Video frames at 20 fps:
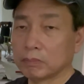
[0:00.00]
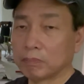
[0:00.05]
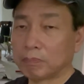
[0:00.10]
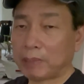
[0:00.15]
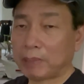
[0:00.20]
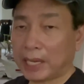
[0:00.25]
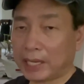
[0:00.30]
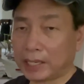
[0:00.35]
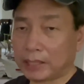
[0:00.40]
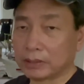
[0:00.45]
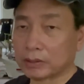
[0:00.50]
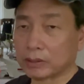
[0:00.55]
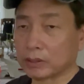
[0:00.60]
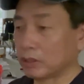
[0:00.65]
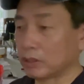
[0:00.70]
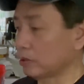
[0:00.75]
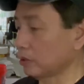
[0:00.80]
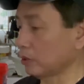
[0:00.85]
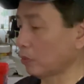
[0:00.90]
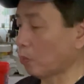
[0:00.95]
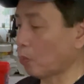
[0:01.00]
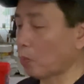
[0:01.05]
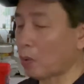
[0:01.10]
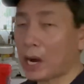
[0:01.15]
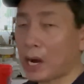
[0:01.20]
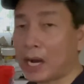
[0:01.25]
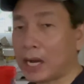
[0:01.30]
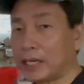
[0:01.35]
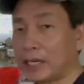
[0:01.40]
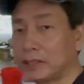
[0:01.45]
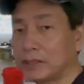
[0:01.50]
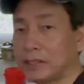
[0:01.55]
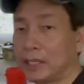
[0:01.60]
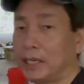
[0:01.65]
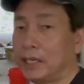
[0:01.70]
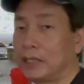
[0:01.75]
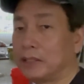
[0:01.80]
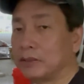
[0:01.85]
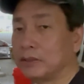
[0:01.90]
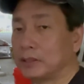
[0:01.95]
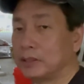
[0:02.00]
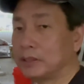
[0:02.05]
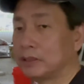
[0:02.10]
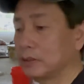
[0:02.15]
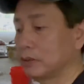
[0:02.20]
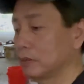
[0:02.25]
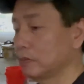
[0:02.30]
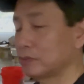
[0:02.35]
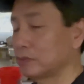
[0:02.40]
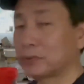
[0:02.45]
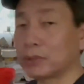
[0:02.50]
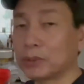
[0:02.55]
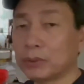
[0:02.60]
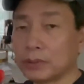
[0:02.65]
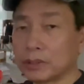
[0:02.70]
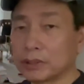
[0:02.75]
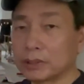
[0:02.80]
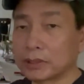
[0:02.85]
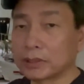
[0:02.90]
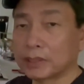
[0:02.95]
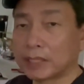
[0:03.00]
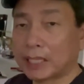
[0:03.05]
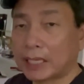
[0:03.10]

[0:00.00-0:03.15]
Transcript: paint on a wide area roller,